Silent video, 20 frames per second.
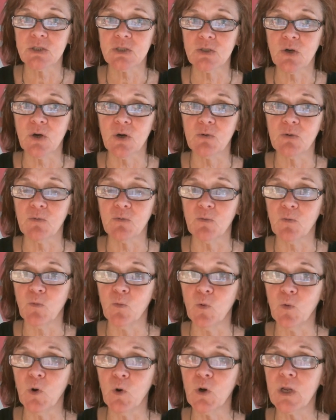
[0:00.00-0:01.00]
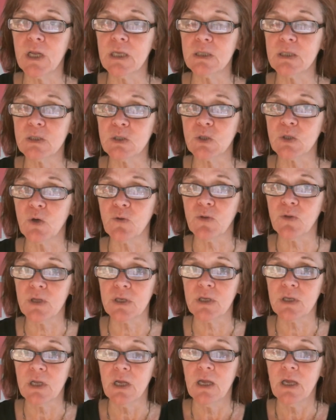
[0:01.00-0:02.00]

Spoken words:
start working so that